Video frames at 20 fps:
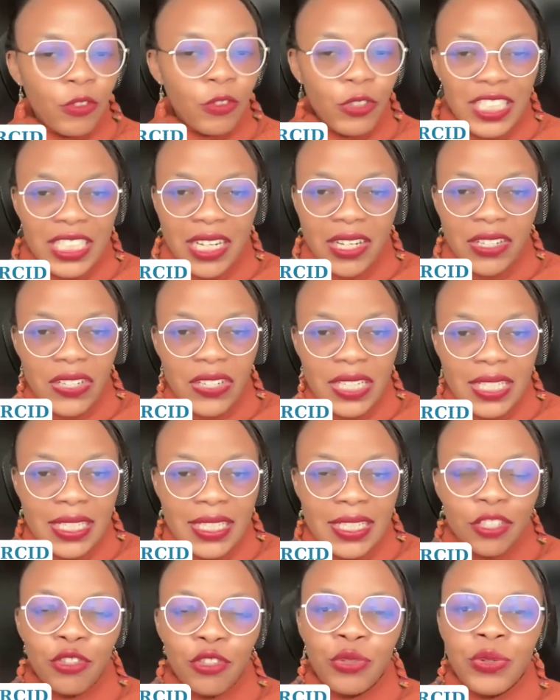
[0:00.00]
rejection
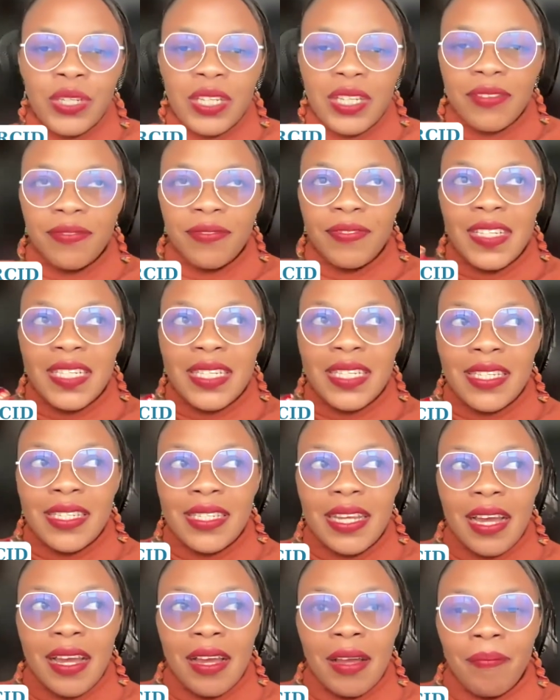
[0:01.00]
it is. So if
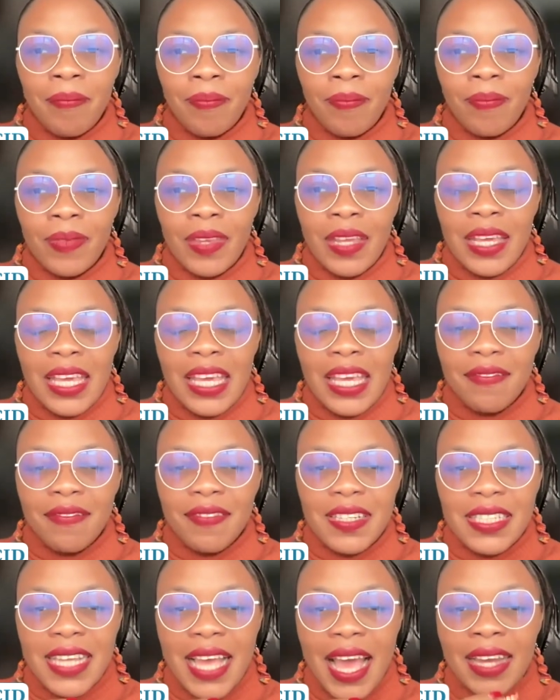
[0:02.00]
it's
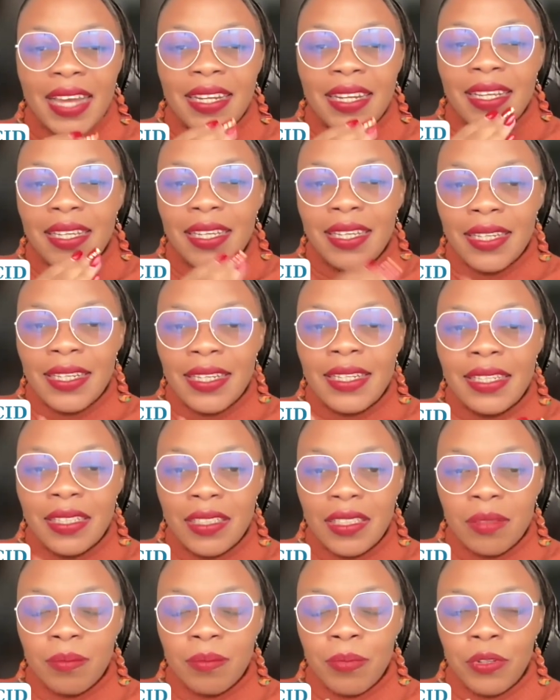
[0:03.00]
an
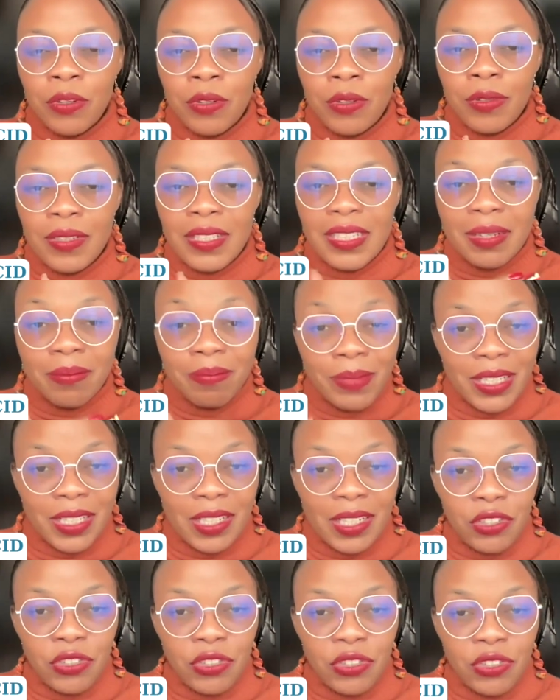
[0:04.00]
ineligible
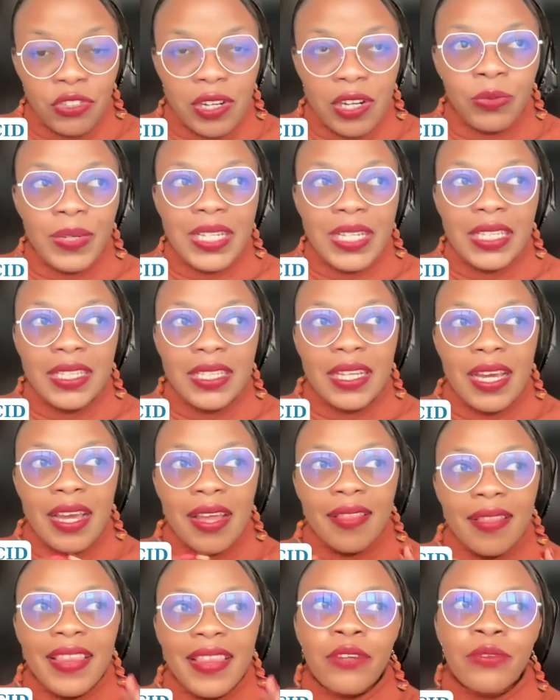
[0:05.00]
submission to start with,
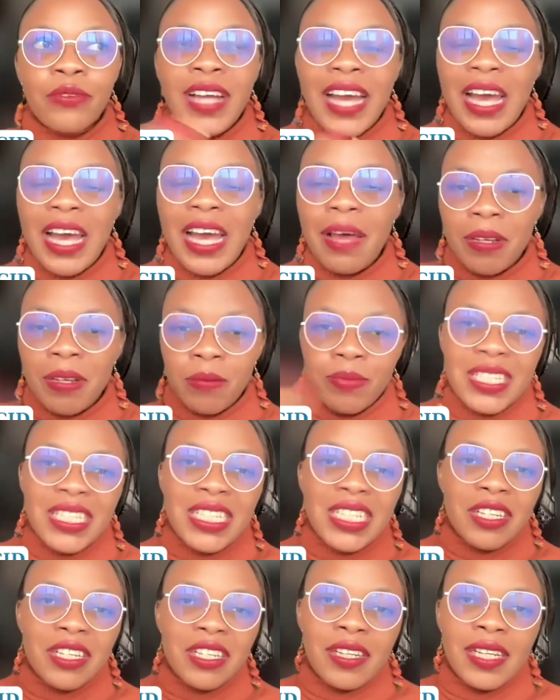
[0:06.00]
that will happen
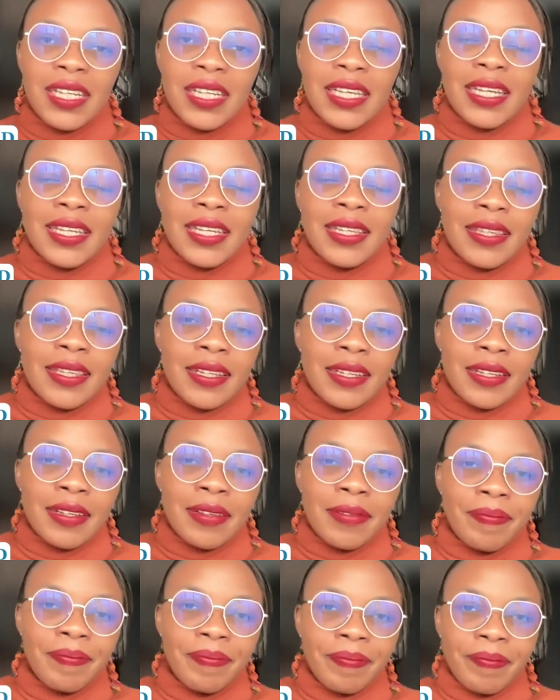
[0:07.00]
pretty early in
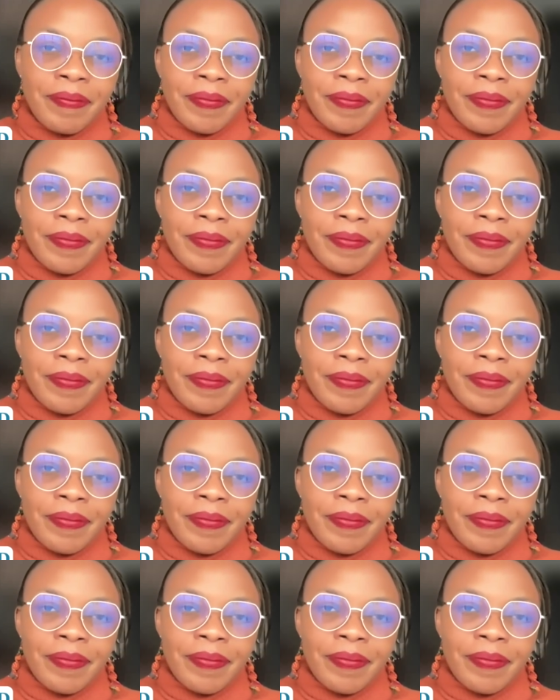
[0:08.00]
the